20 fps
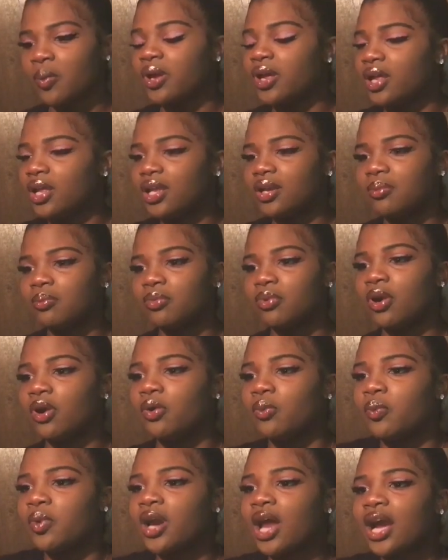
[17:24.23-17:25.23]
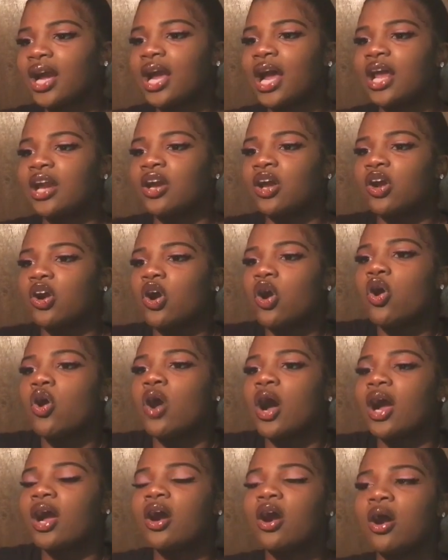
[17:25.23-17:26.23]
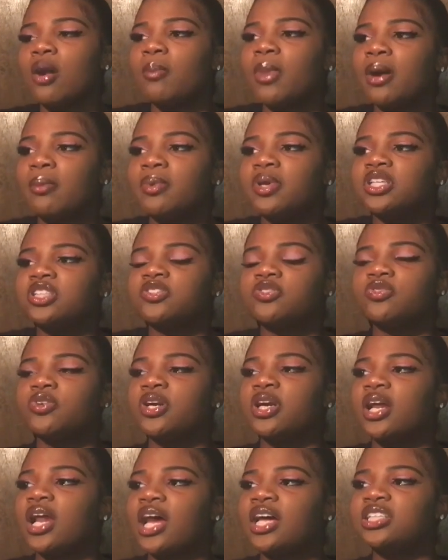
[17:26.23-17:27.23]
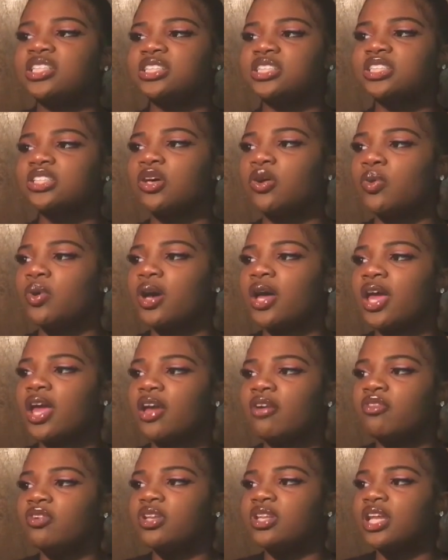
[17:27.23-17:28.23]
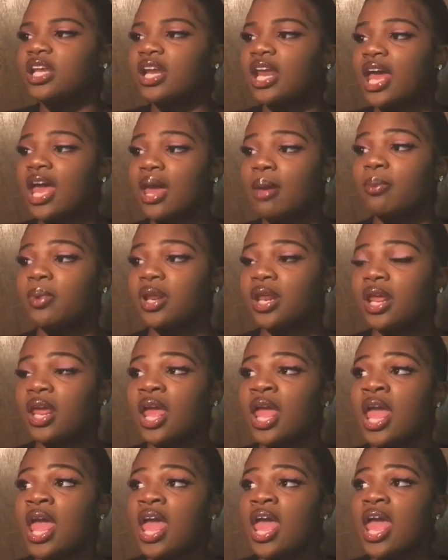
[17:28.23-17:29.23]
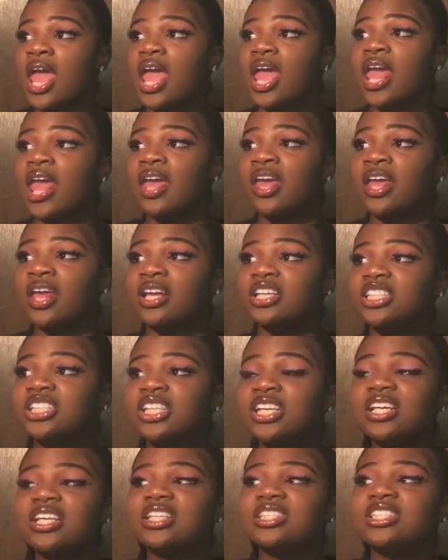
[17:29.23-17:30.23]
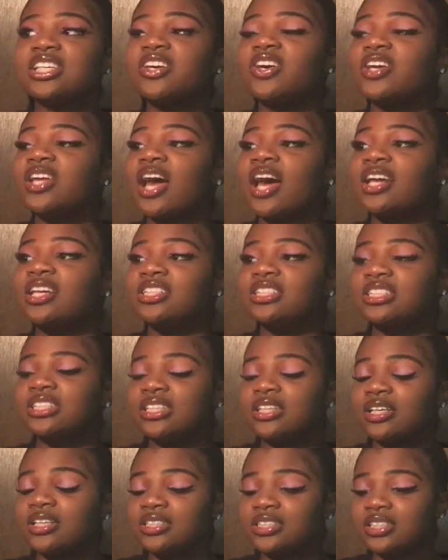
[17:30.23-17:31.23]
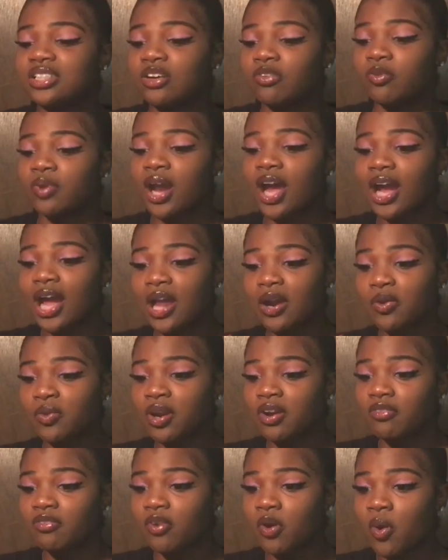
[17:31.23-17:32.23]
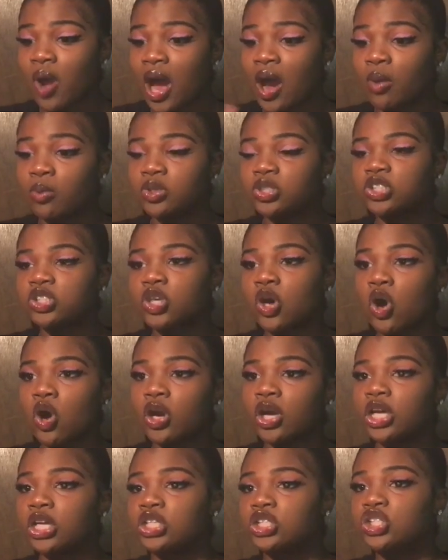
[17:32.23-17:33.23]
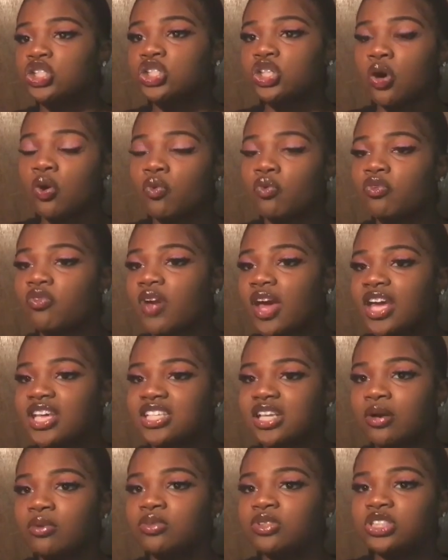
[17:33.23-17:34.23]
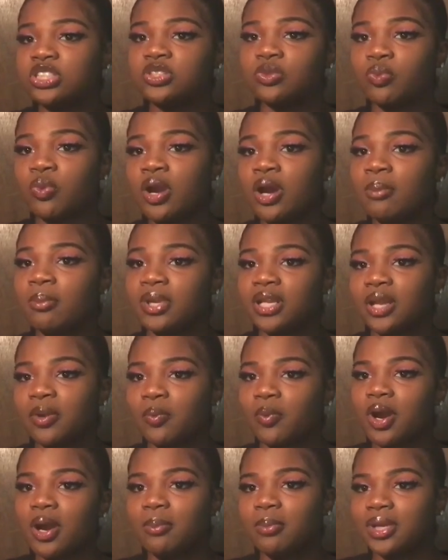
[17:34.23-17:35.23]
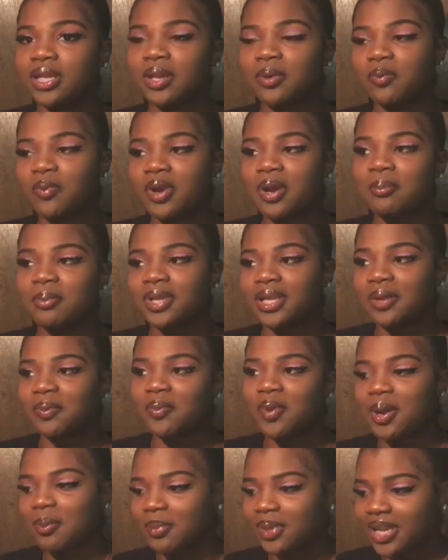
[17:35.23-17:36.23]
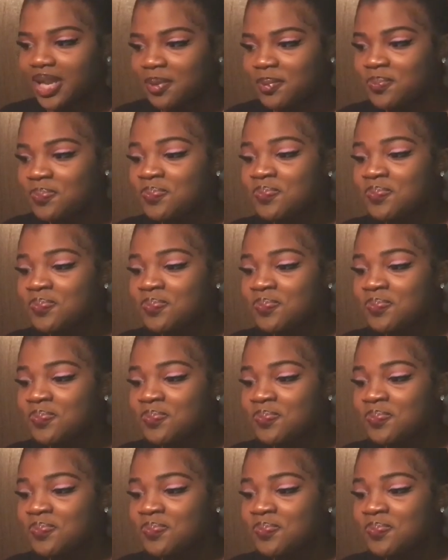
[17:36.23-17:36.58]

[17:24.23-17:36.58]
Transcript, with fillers: when bro, when I got in the car, I called my best friend. I just told her everything that happened. And she could tell y'all this shit herself. When I got on that phone, I was talking so fast. I was just rambling, rambling, rambling, rambling.